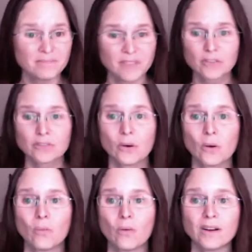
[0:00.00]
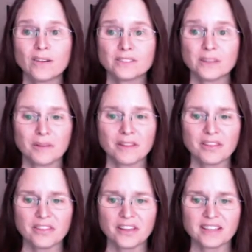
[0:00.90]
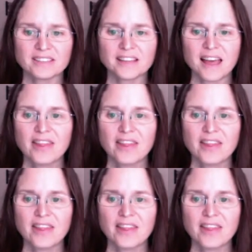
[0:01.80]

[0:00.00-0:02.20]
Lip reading: so what are some of the things